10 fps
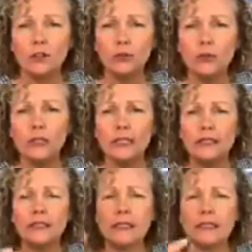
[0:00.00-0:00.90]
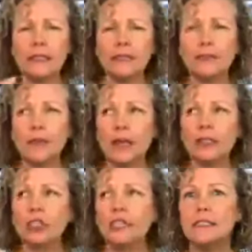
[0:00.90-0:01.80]
Julie Skilling,
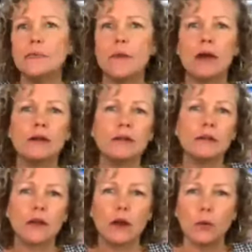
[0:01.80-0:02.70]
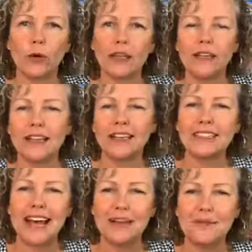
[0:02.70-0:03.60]
and Jesse Martin are working
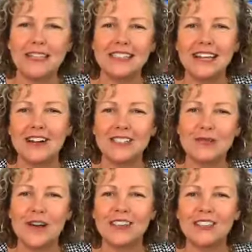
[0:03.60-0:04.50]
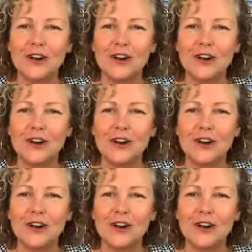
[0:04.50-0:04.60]
as admins there as well.